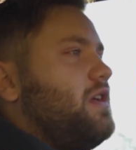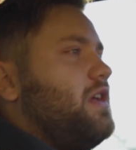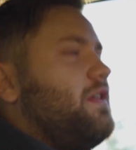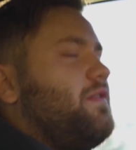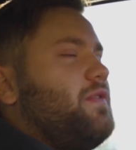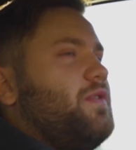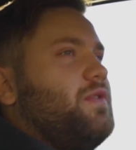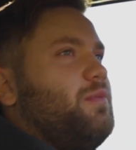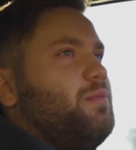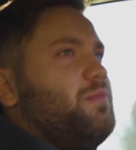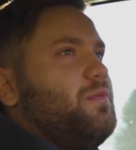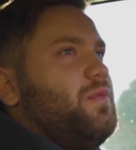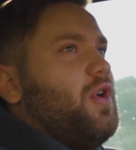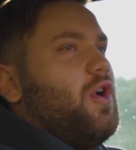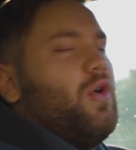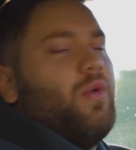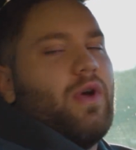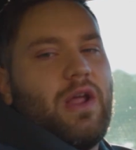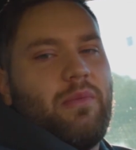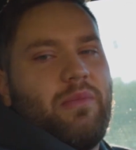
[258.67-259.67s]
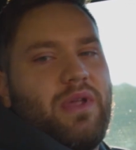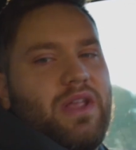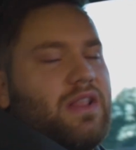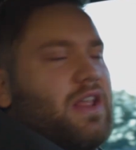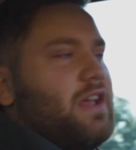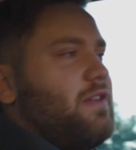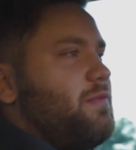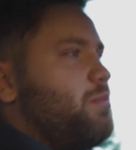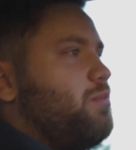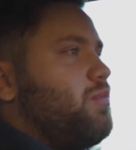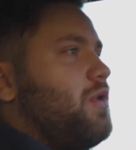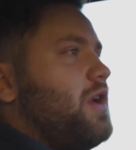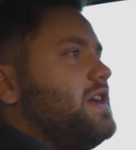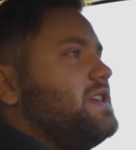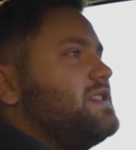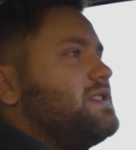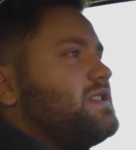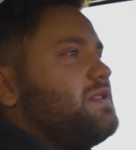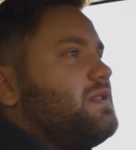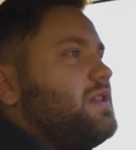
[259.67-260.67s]
If you know what I mean, like
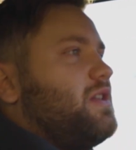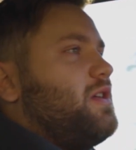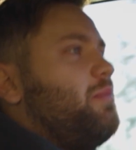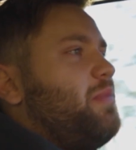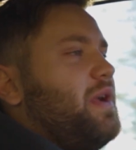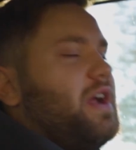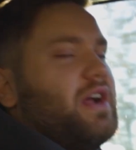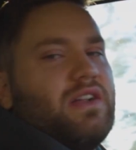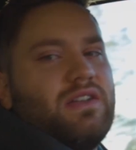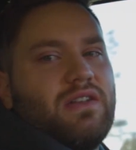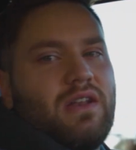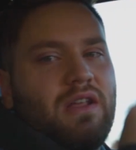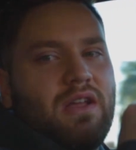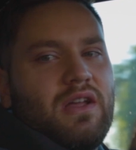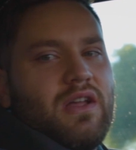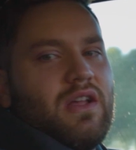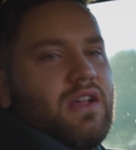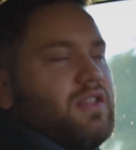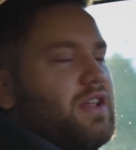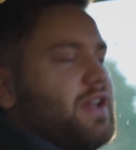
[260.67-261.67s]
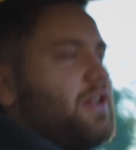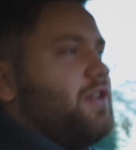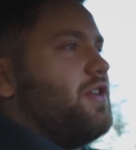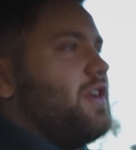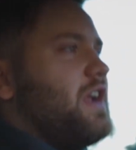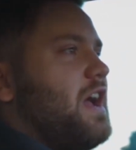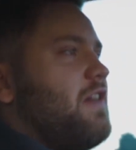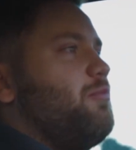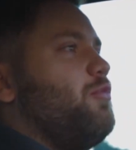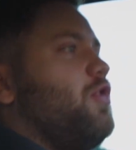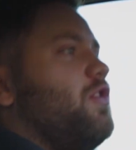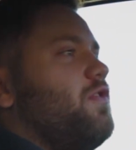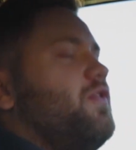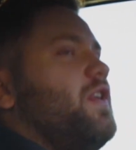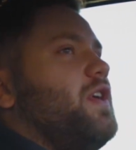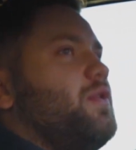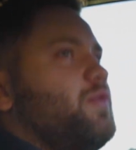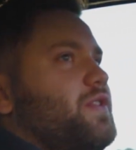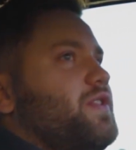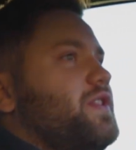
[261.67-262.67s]
price compared, like you're gonna have more
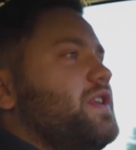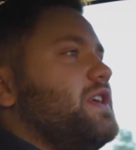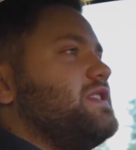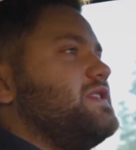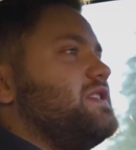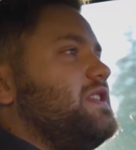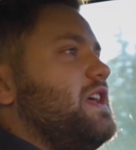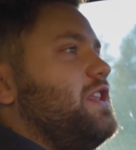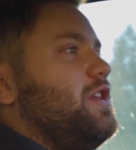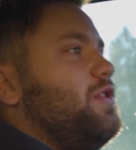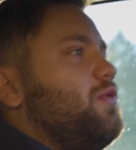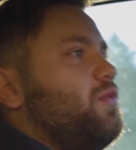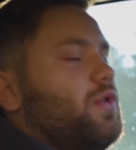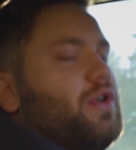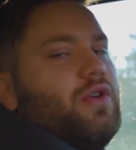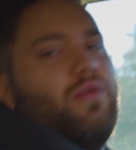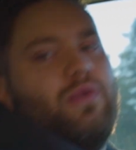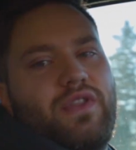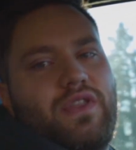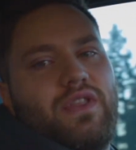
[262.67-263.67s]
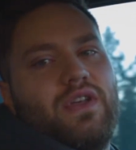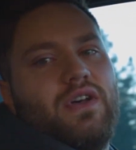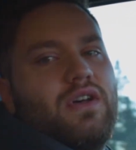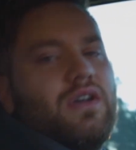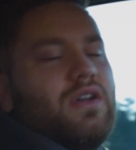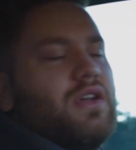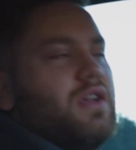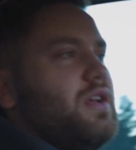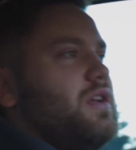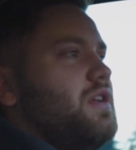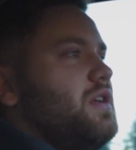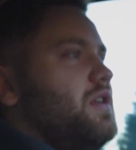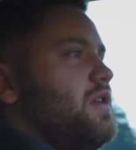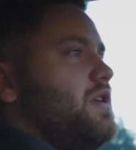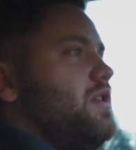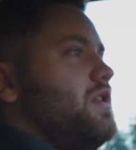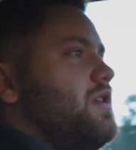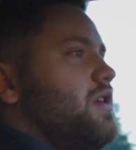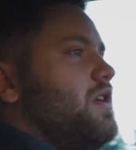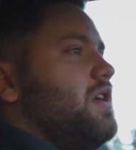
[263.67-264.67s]
fun with this than you would with the
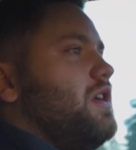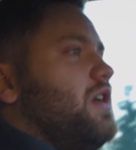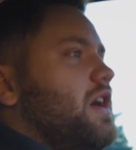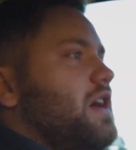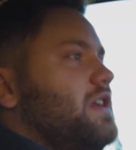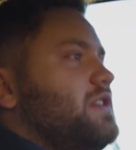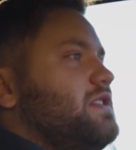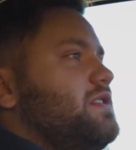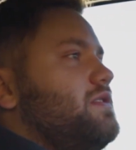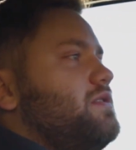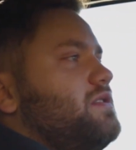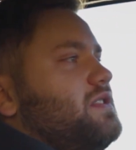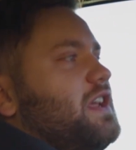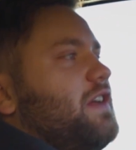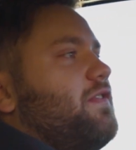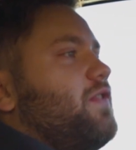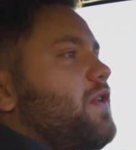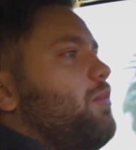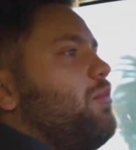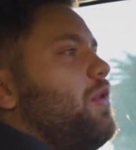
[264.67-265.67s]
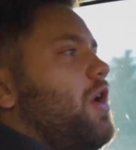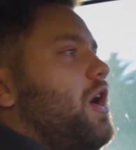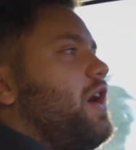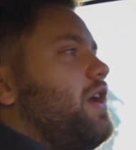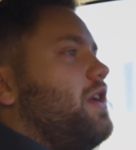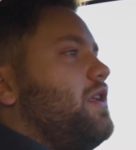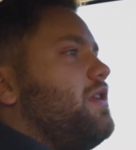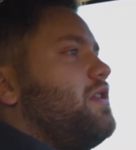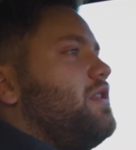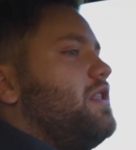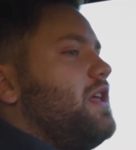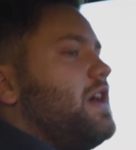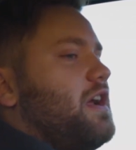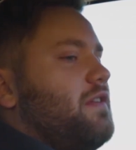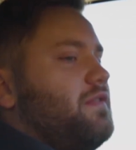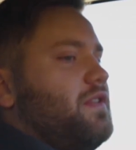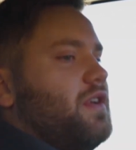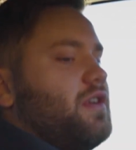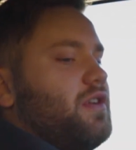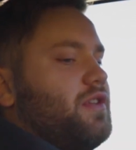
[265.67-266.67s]
different mod that
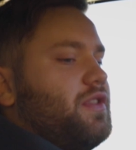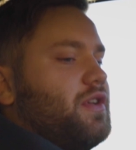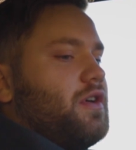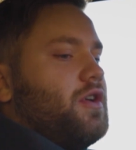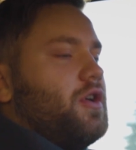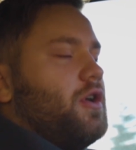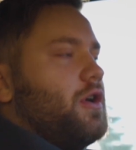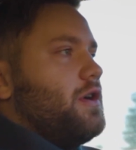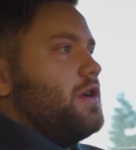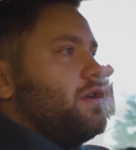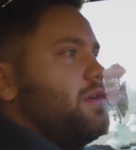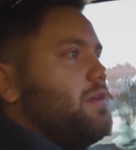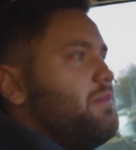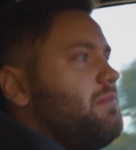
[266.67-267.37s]
I've done on the car.